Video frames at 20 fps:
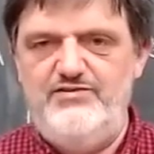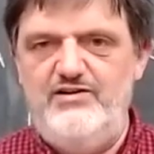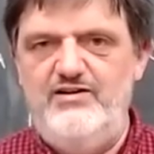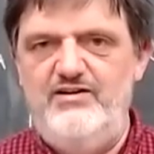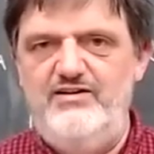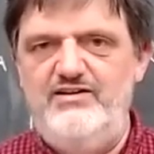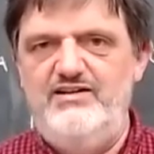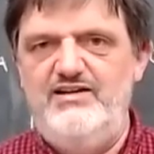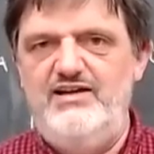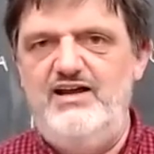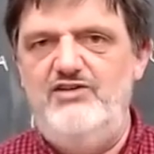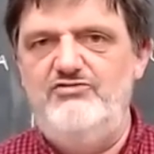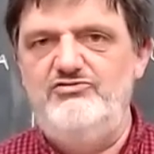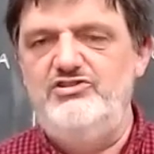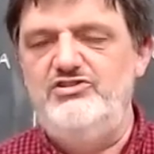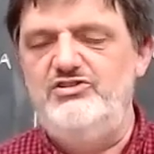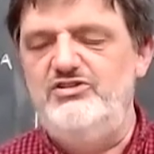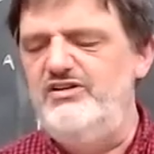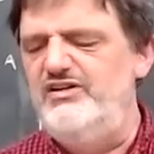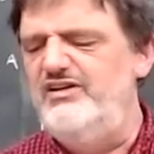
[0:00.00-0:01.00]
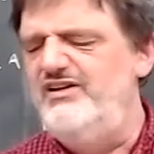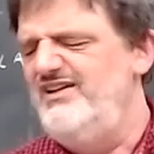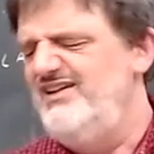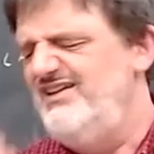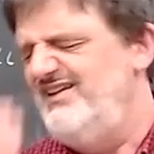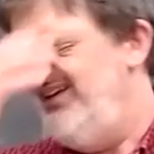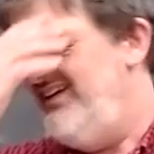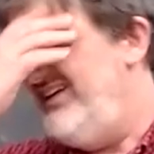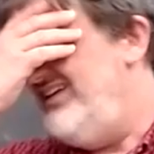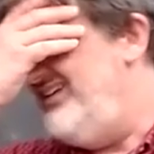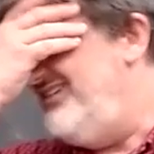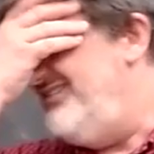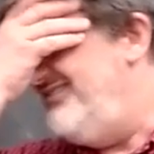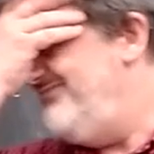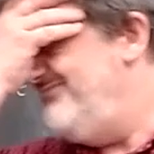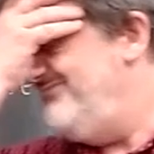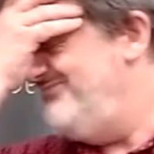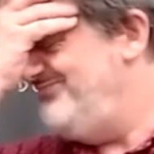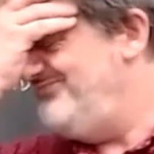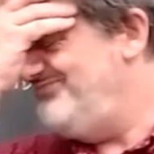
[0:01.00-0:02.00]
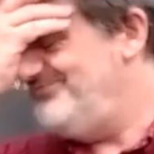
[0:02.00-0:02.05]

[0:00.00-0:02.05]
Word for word: far encounter, and